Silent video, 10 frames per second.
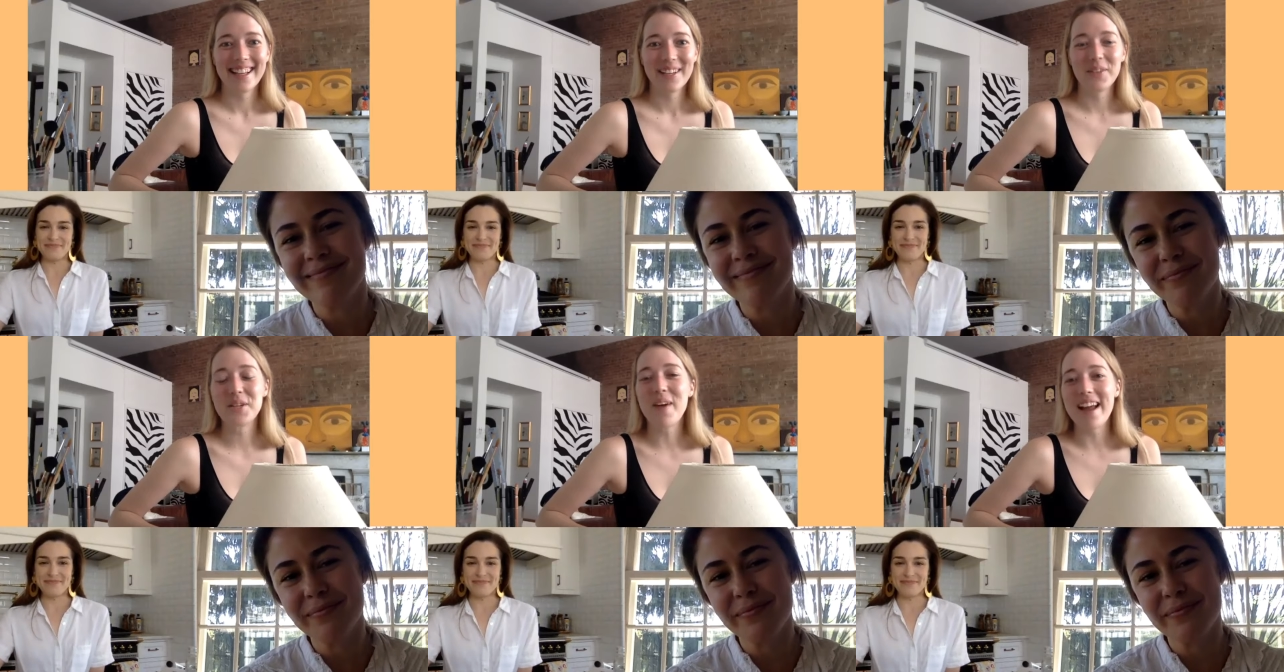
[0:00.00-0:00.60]

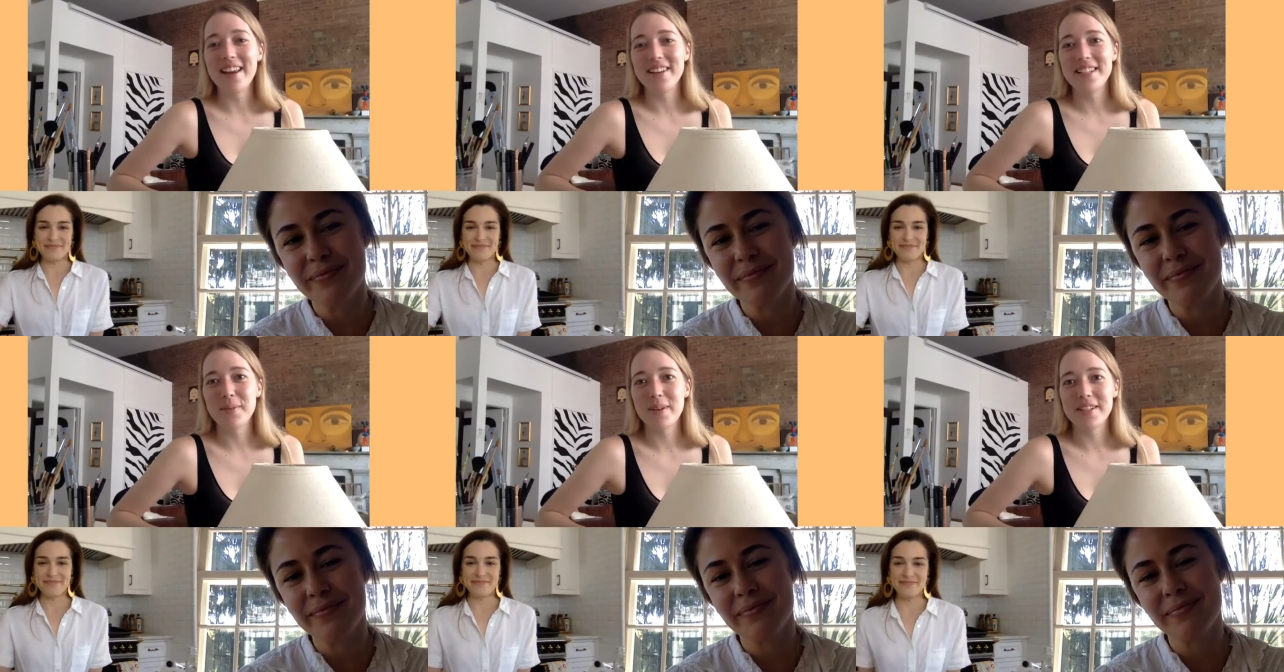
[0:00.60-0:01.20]
Speaker 1: Well, she might
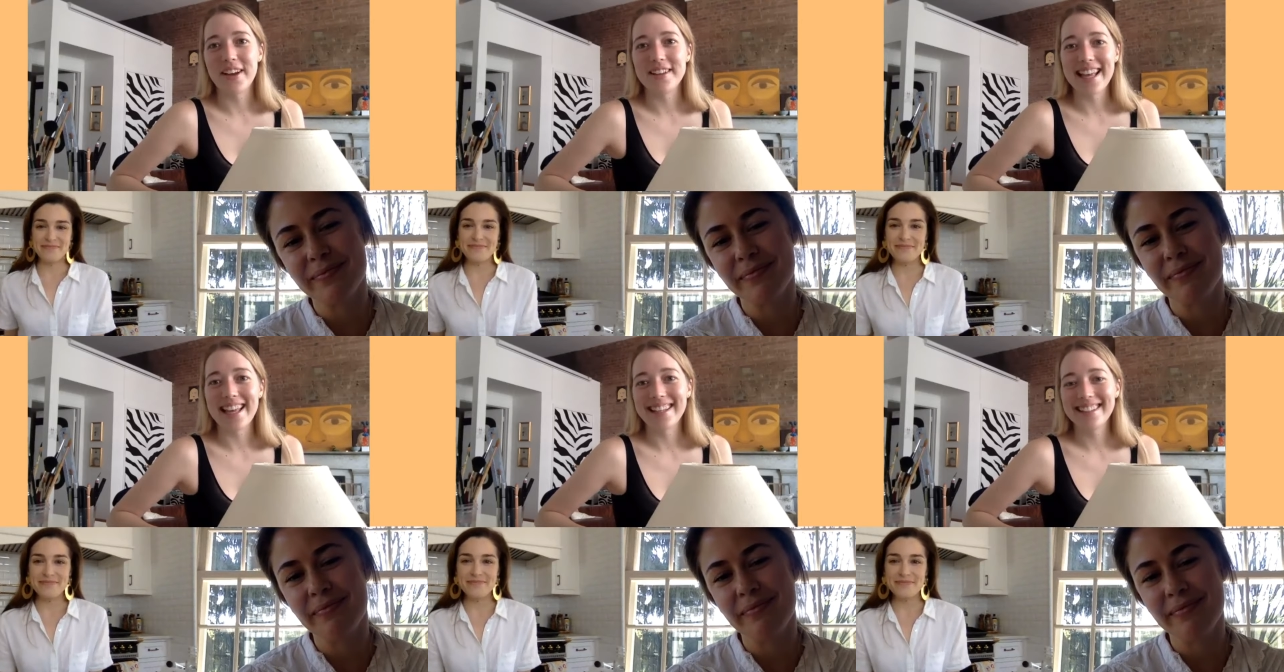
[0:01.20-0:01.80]
notice when she
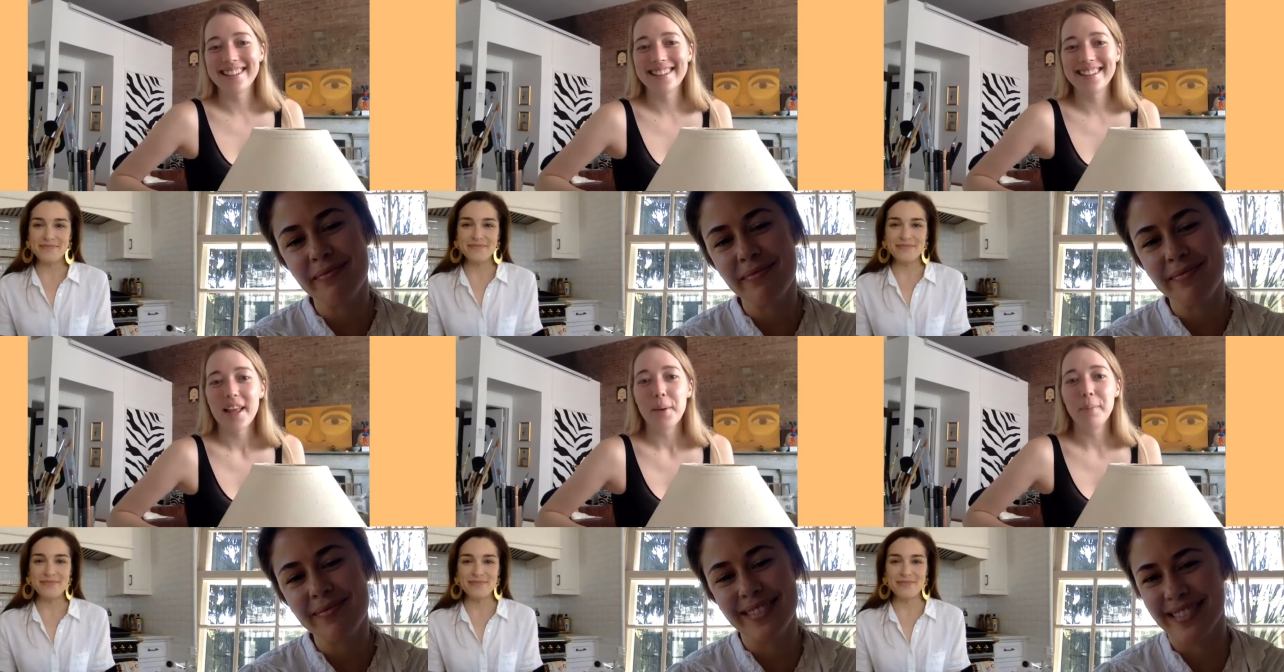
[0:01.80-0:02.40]
goes in.
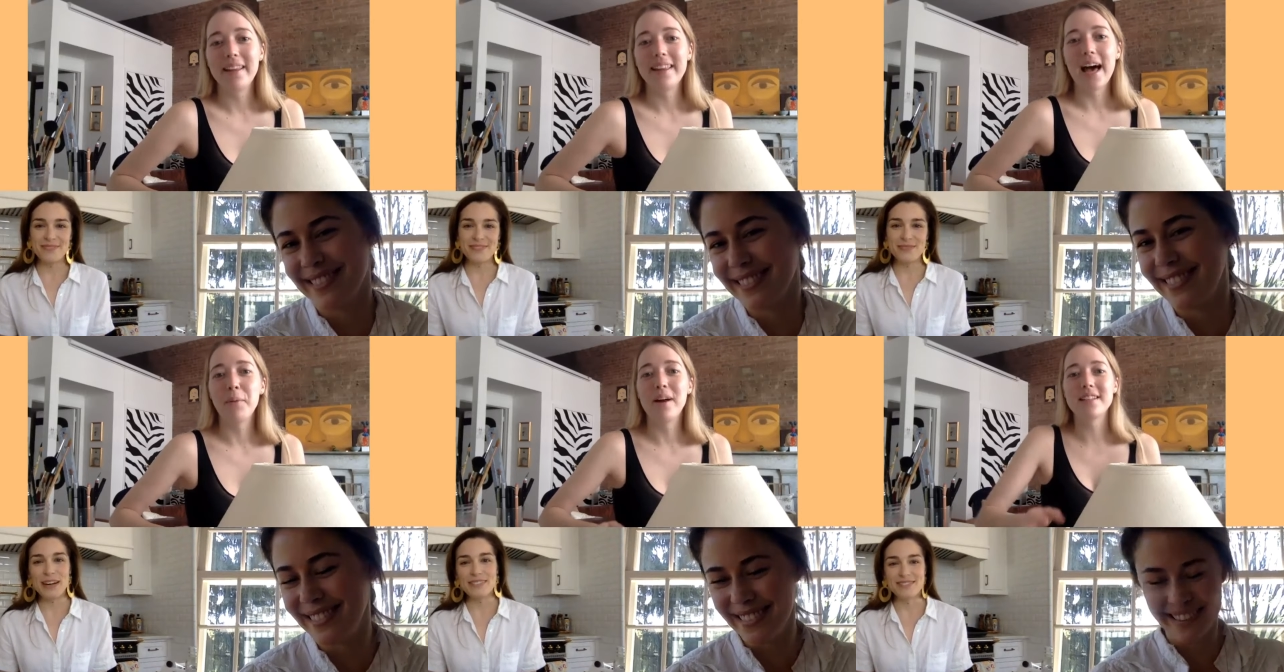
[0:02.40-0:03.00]

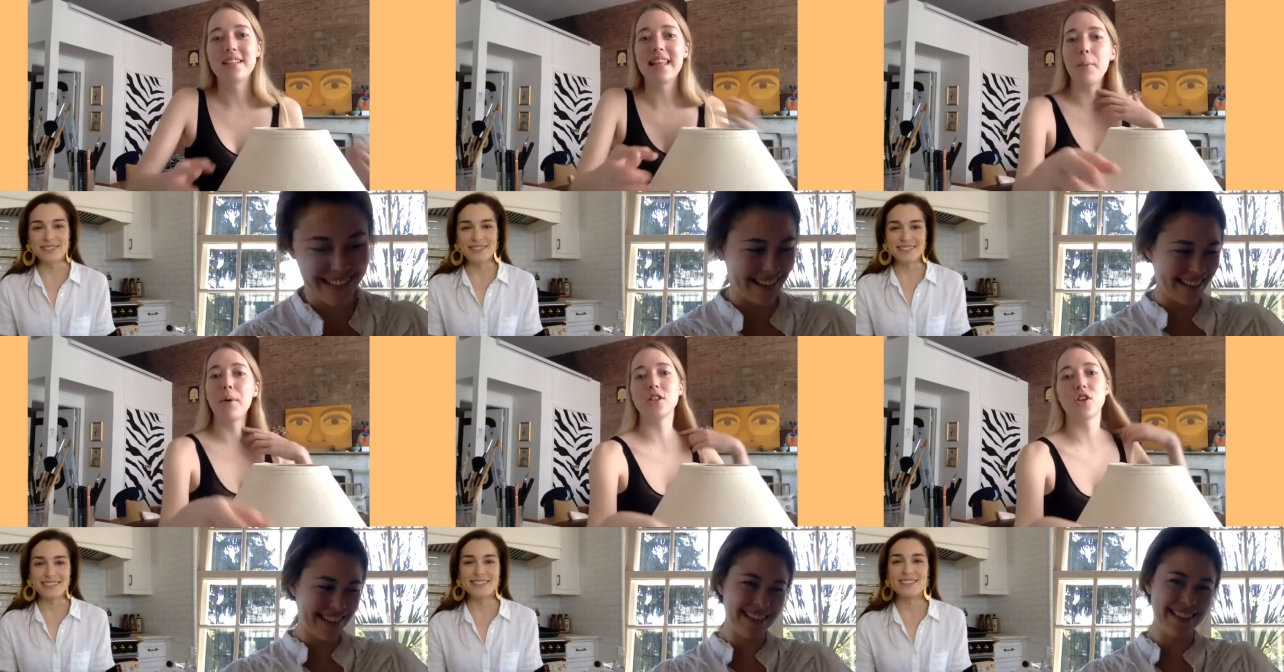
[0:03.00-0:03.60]
that one,
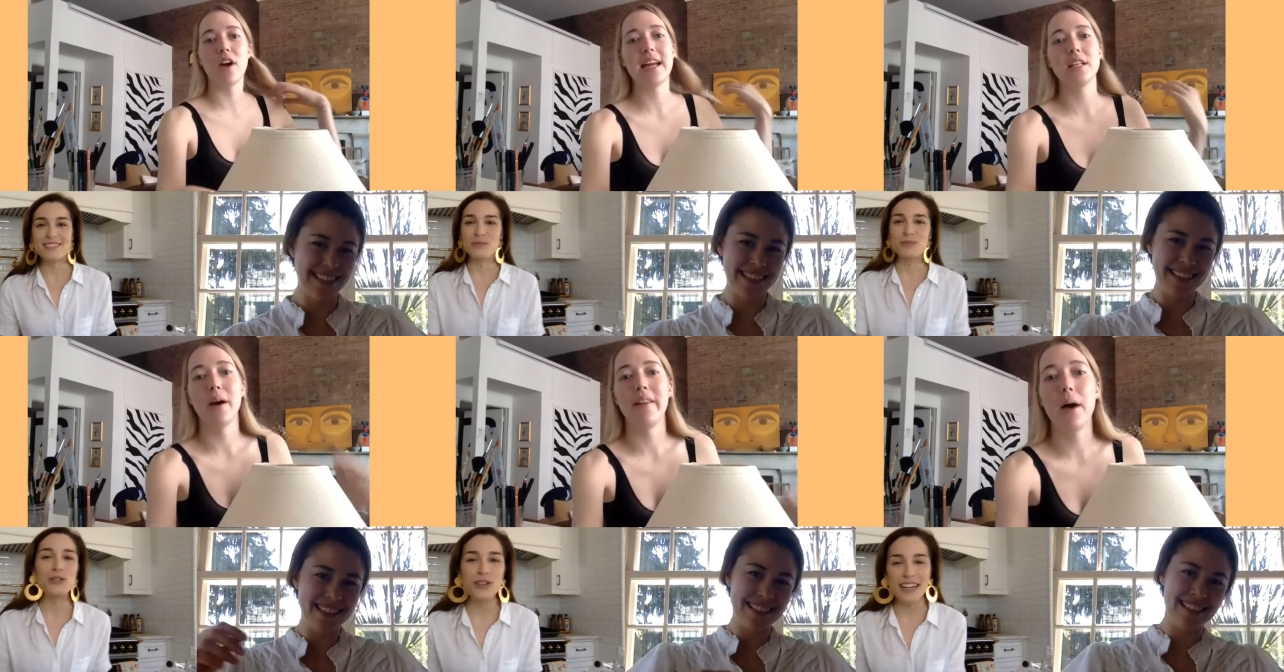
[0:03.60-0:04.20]
that one's great
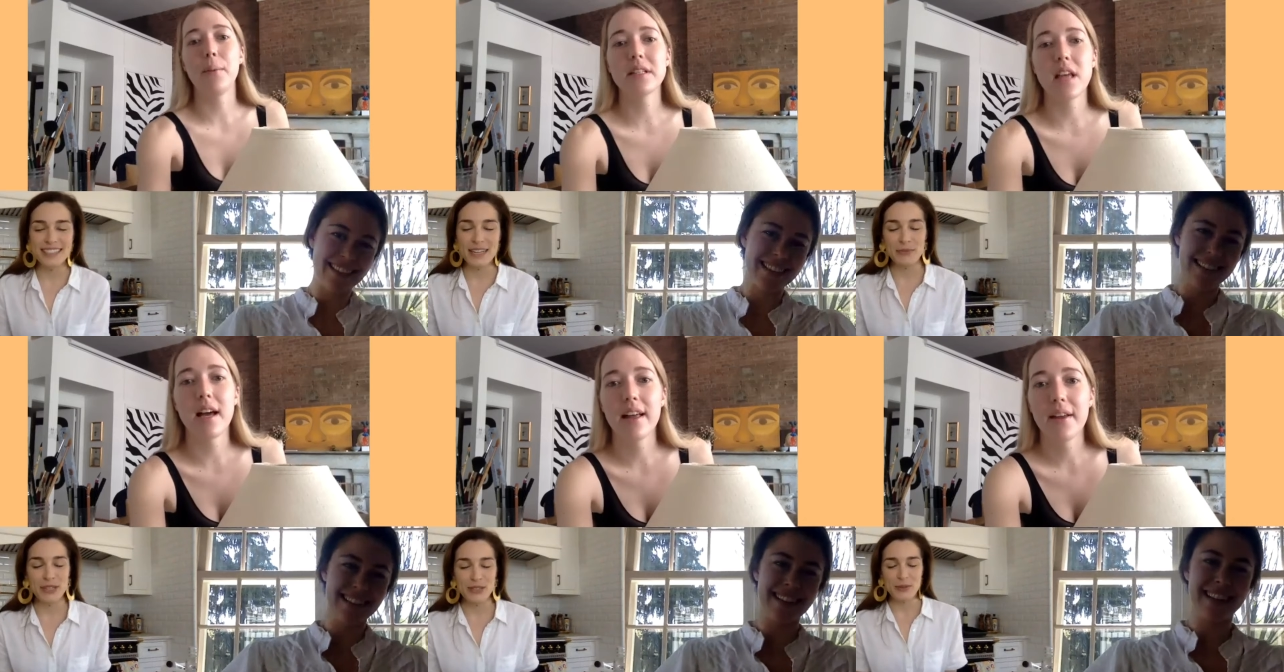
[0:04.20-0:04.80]
as well. well that,
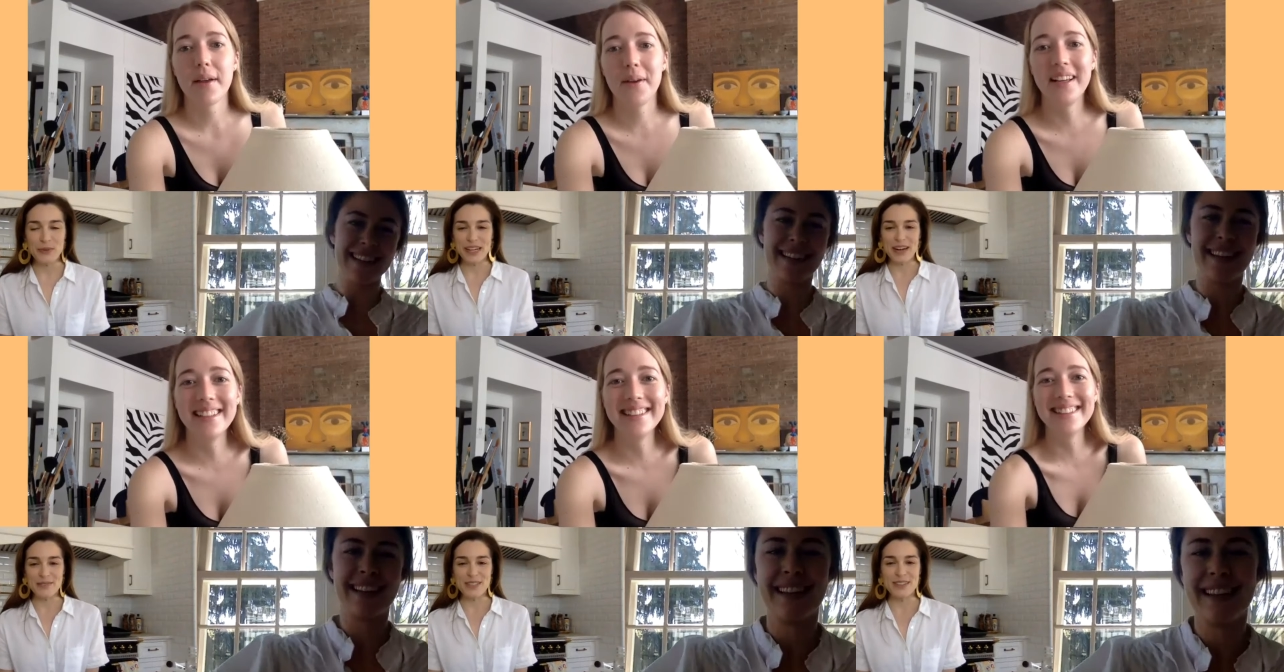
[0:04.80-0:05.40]
one, we come to